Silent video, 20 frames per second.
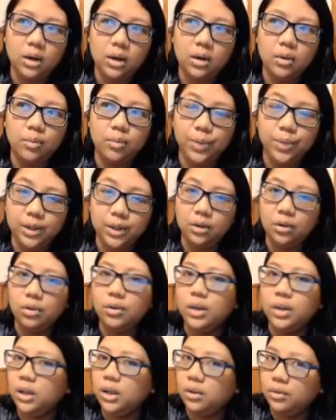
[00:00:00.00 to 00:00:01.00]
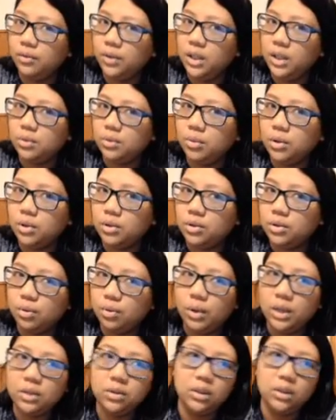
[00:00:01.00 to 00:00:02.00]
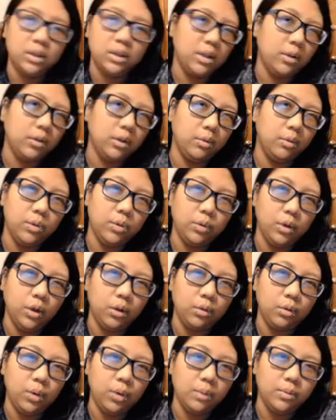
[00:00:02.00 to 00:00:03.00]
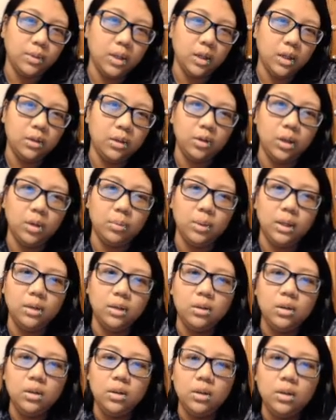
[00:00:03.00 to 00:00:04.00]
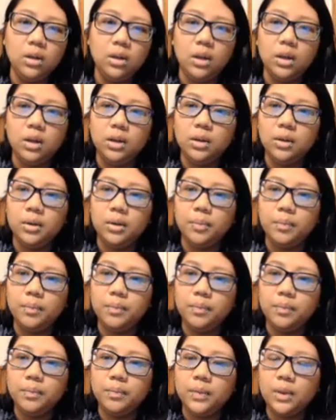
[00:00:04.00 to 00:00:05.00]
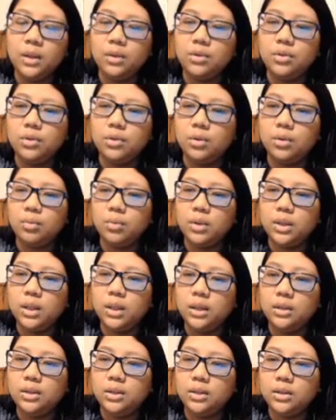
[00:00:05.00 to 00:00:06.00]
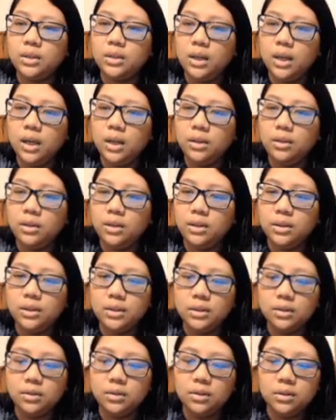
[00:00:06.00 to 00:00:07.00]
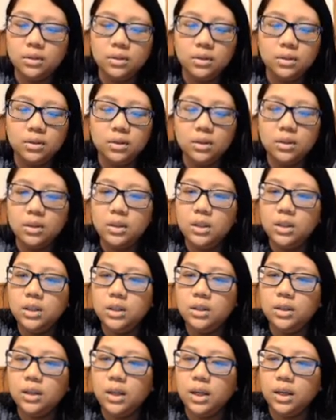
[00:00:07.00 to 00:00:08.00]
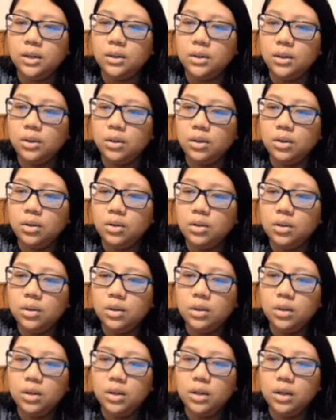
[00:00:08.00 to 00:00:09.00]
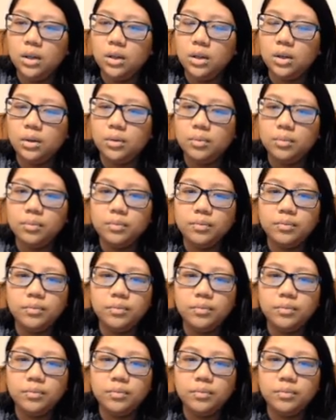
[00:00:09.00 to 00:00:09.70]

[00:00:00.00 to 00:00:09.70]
but they're already on Facebook, so why should I send them to another website? You know what I mean? So we're gonna just add this to the end here. And